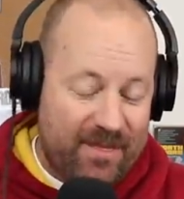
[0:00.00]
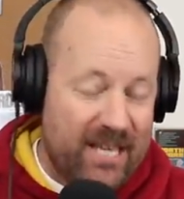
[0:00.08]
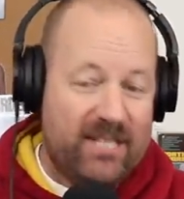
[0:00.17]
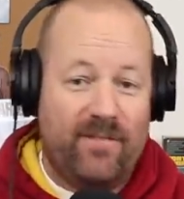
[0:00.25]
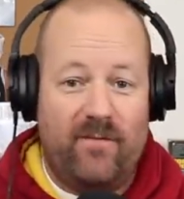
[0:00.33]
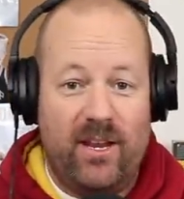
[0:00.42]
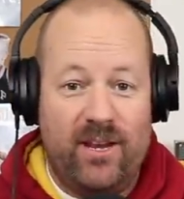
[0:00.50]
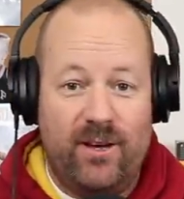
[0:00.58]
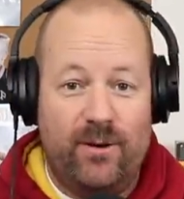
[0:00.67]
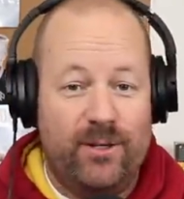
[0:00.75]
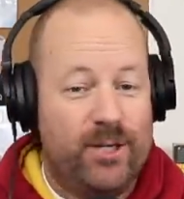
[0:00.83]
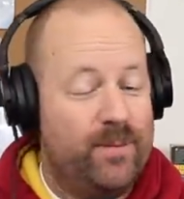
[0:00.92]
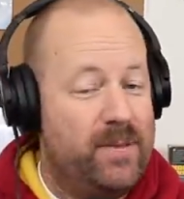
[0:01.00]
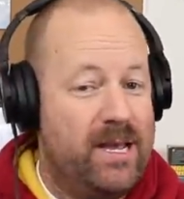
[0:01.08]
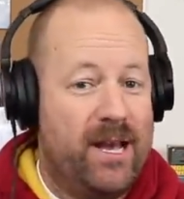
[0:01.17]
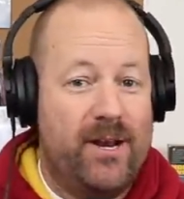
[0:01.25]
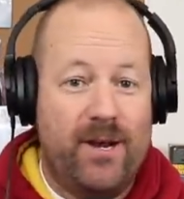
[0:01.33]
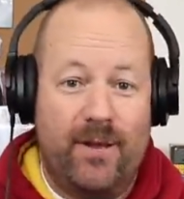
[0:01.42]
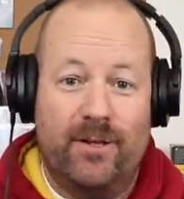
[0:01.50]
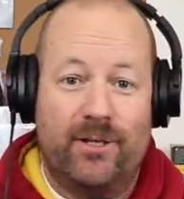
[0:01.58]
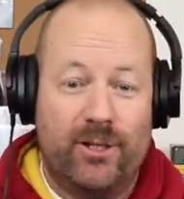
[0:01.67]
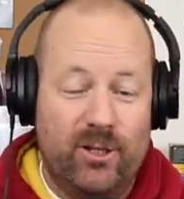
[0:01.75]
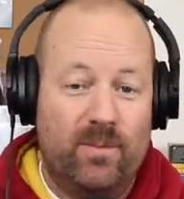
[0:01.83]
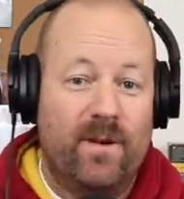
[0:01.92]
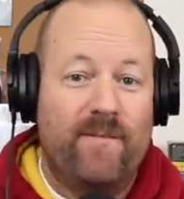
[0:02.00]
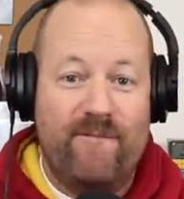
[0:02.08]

this video should be another super